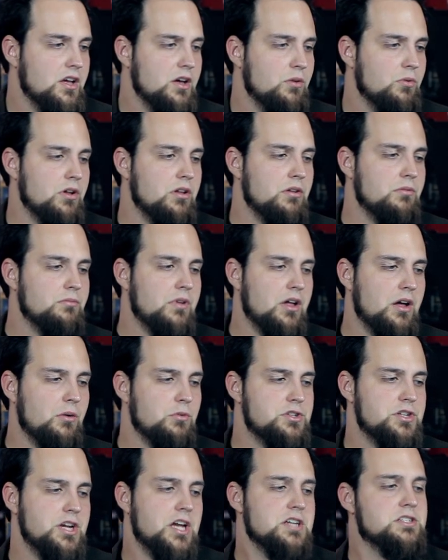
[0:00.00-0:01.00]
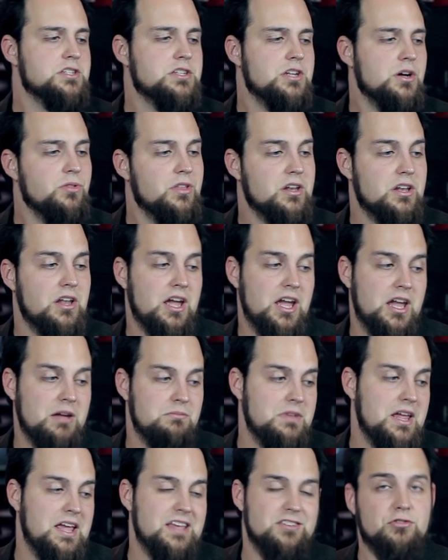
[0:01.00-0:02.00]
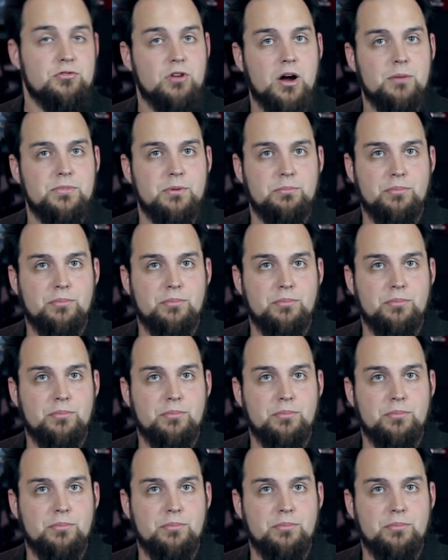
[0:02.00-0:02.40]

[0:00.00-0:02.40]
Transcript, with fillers: Well, I want you guys to know that AMD has dropped